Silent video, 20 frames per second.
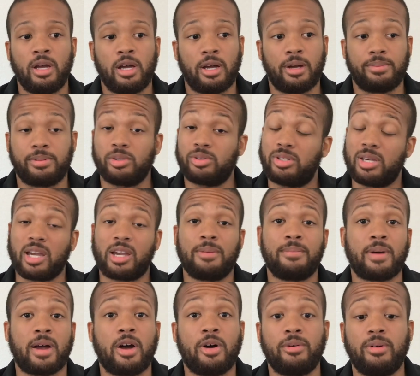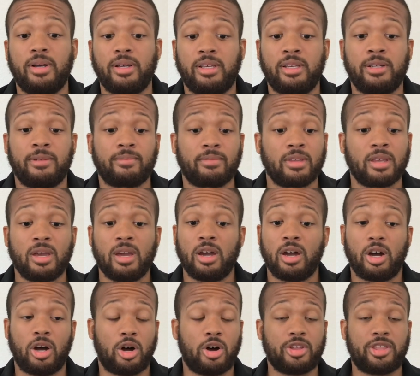So check them out. Again,
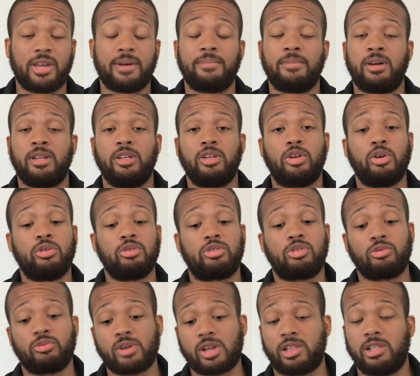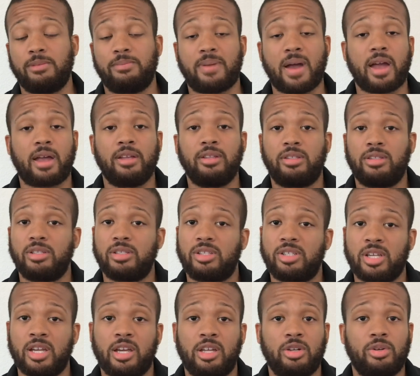all that money goes directly back into the
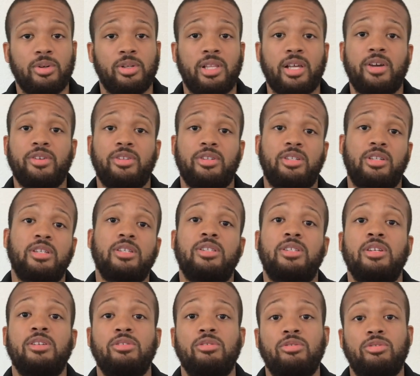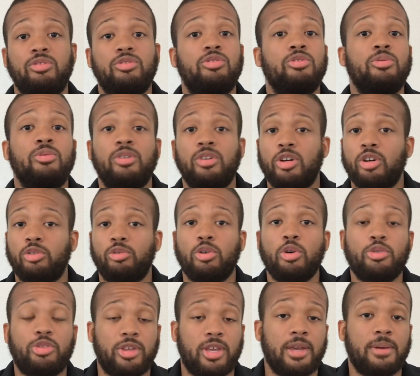channel, allows us to continue to doing our
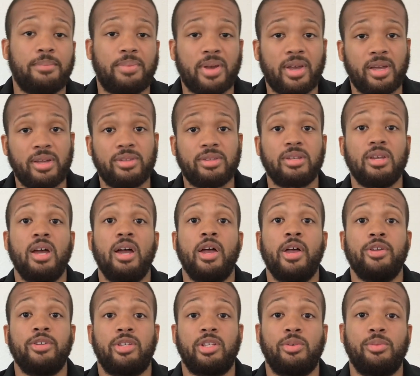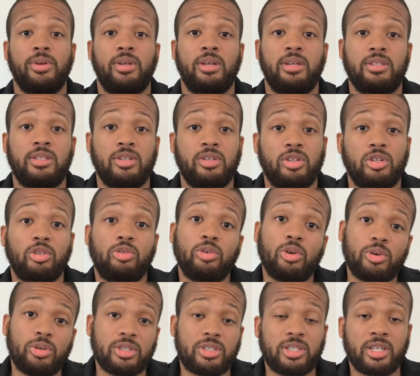growth campaigns so that we can continue to
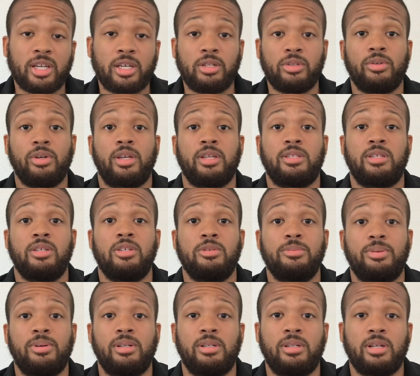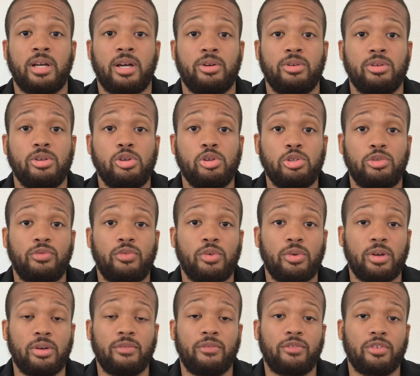grow the channel and continue putting out useful
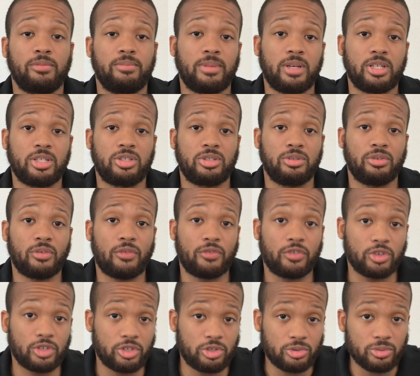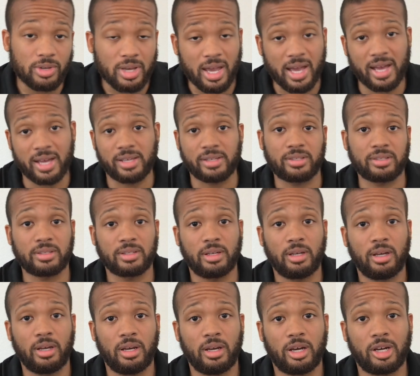information for you guys.
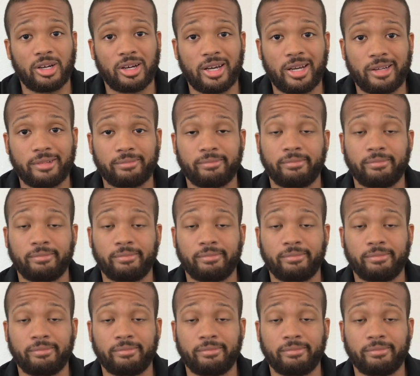All right?